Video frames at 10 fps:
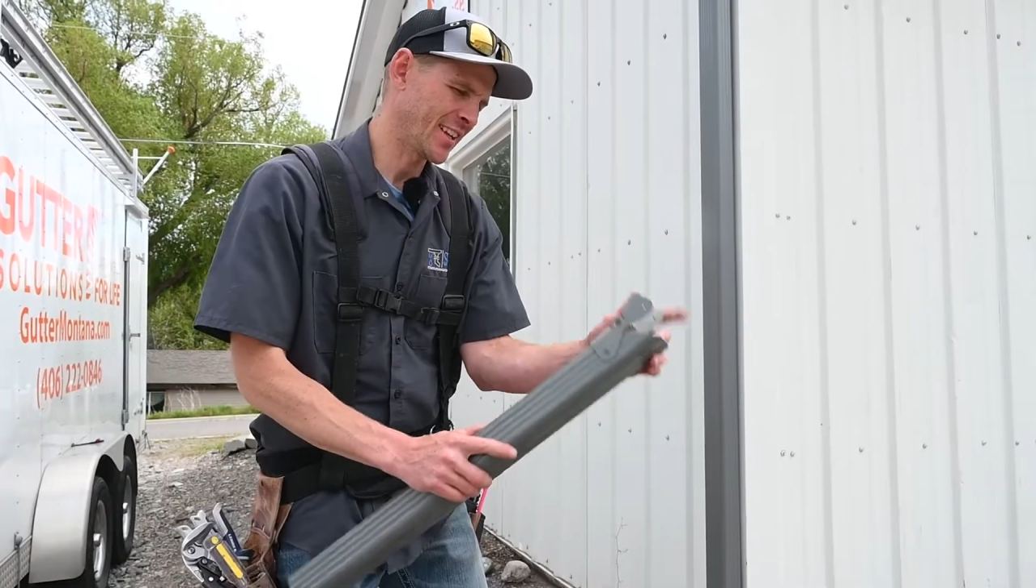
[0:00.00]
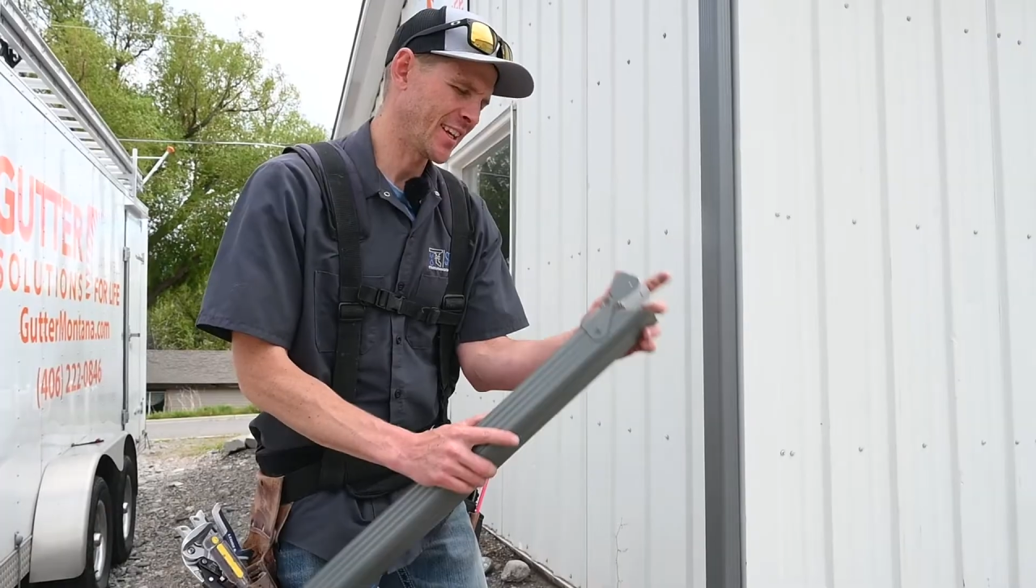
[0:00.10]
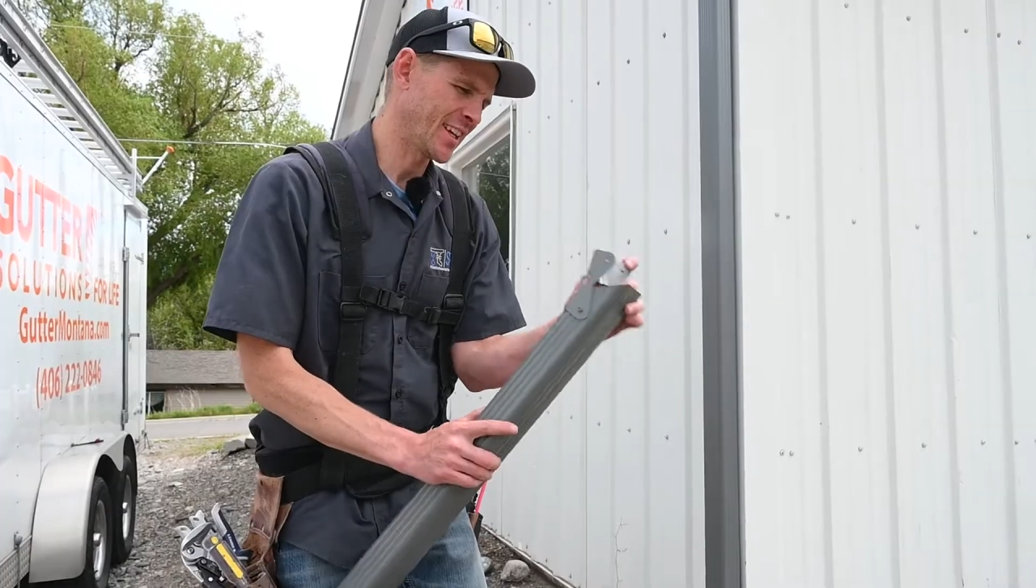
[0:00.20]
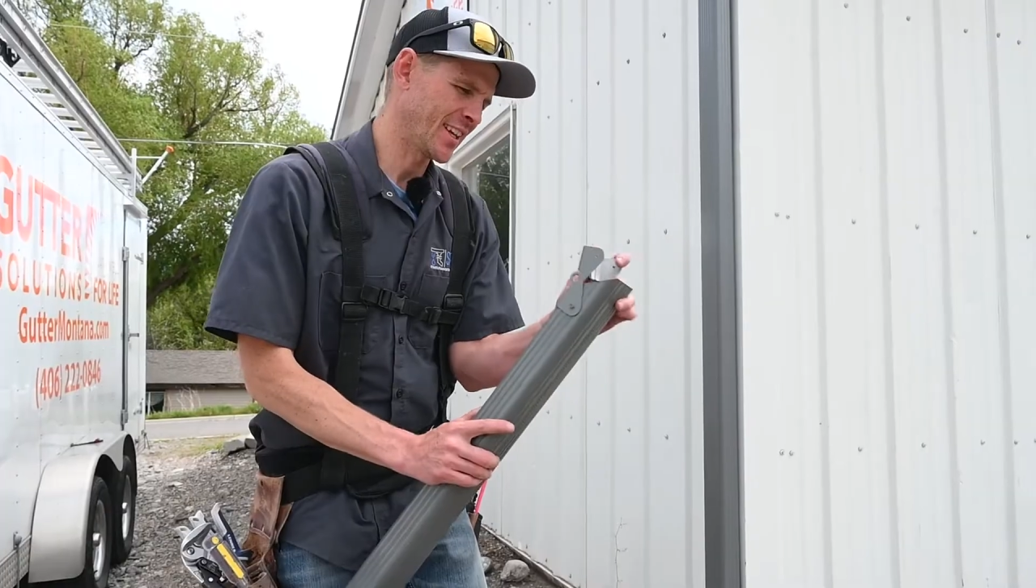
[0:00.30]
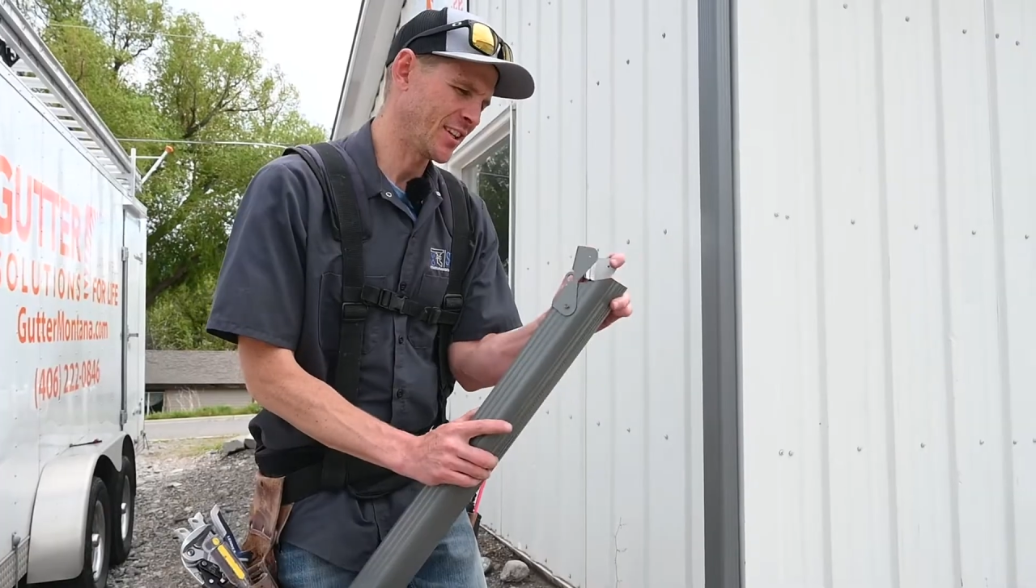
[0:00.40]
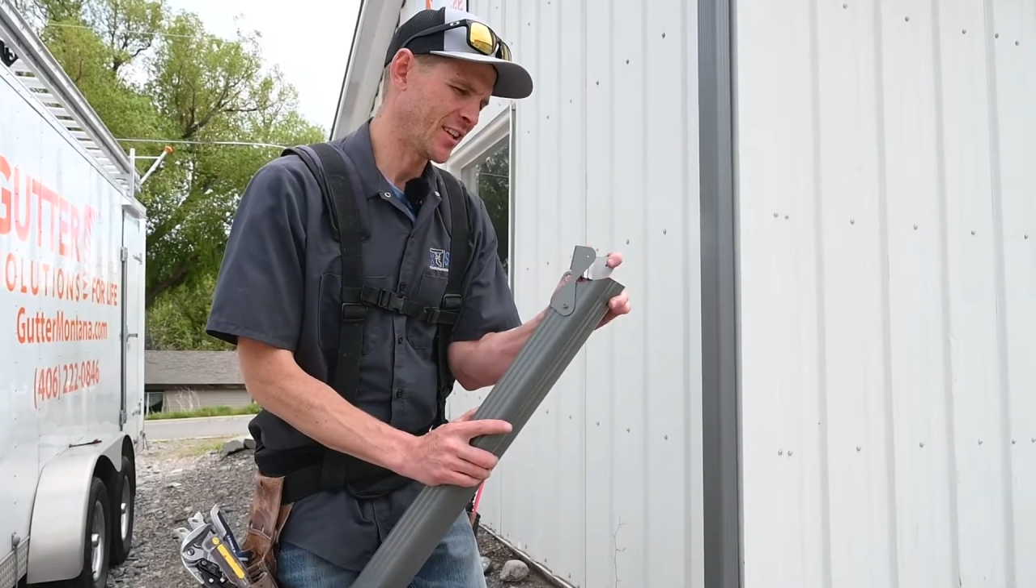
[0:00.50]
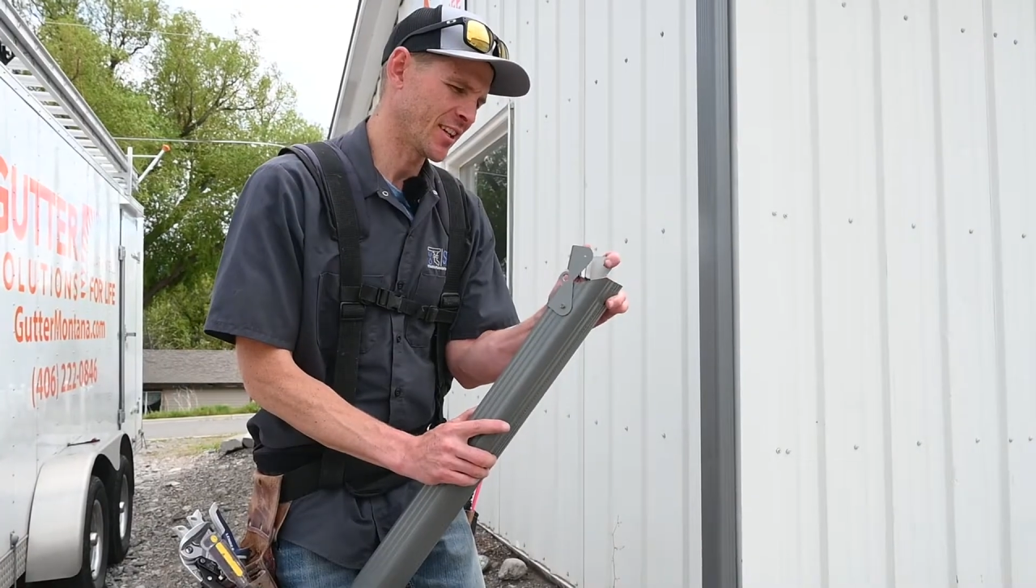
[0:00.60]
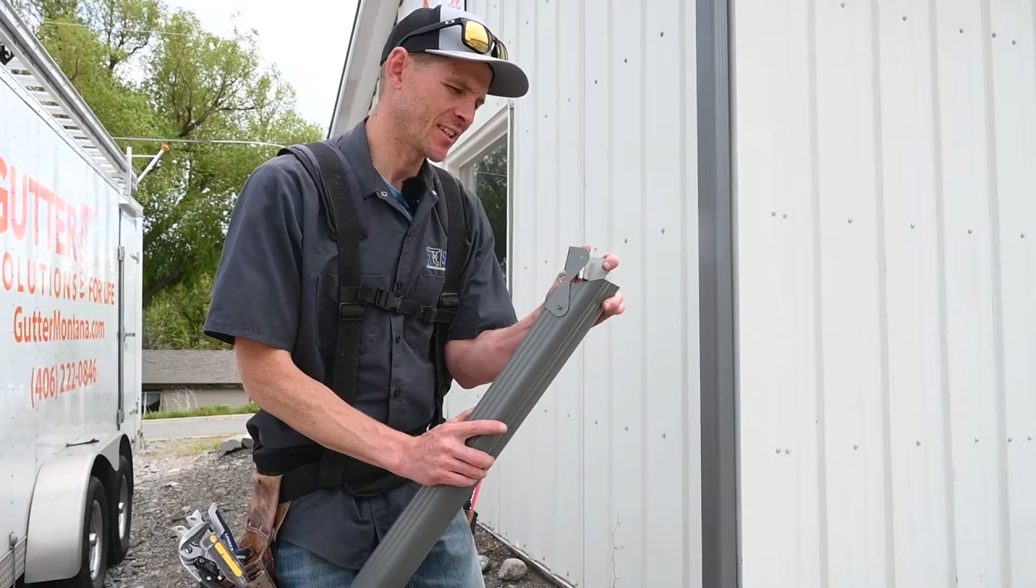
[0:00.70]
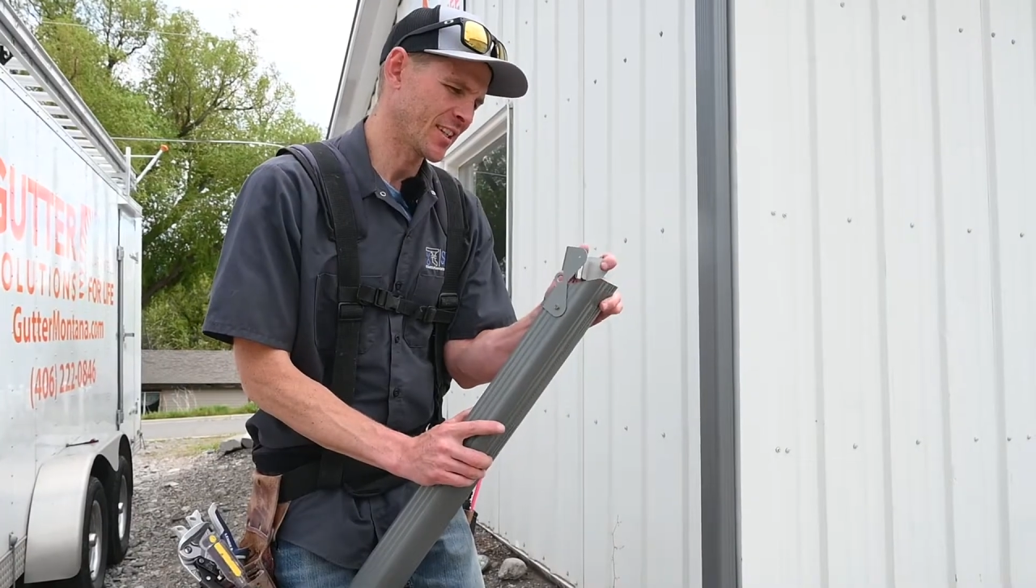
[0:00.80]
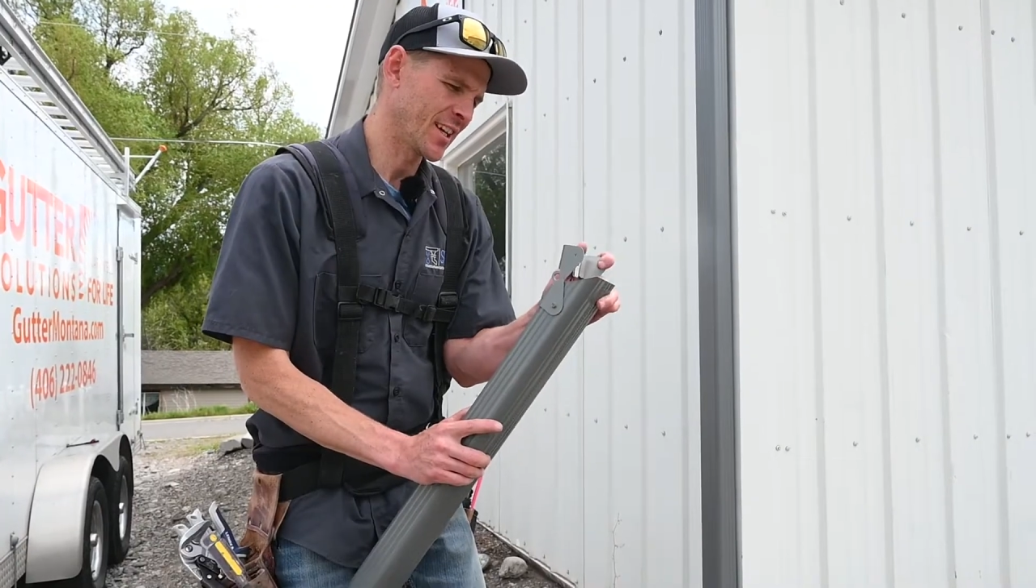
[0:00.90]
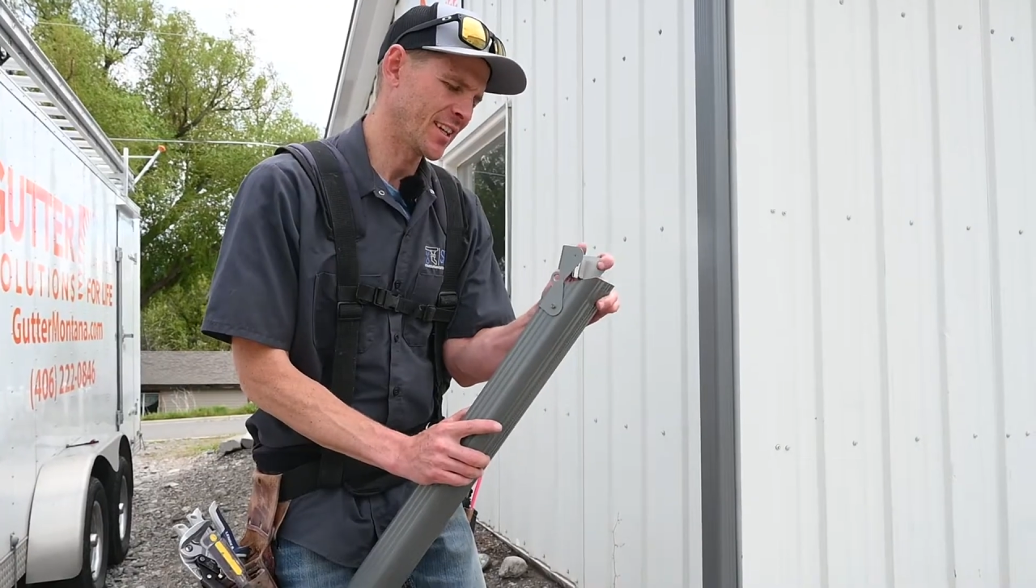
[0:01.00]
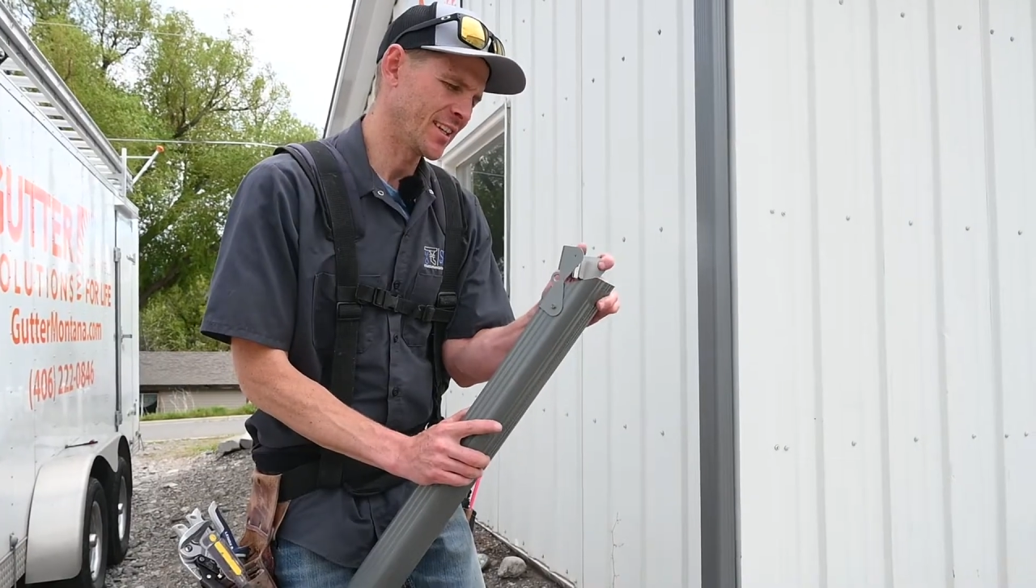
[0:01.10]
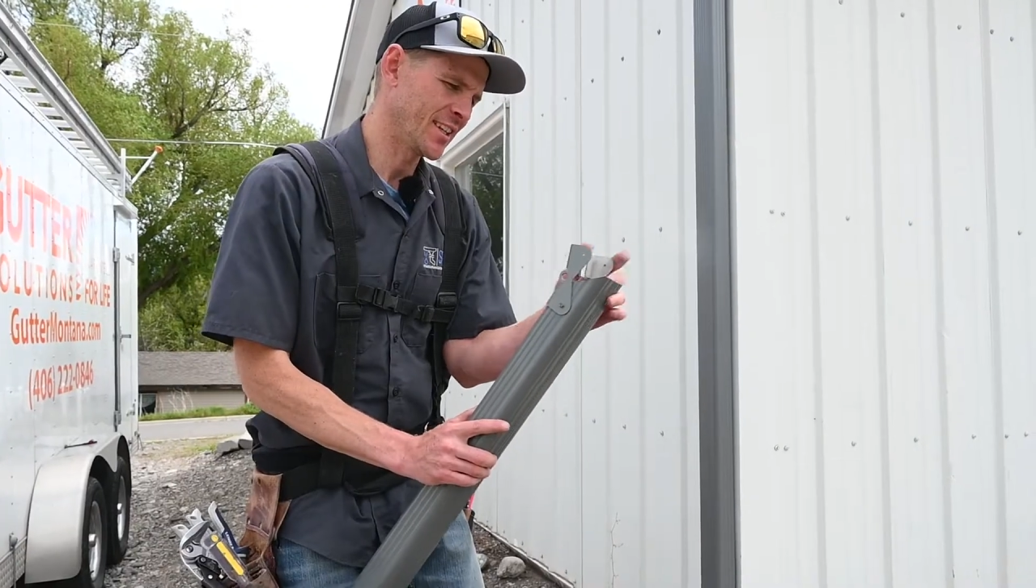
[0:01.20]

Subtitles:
then you can just line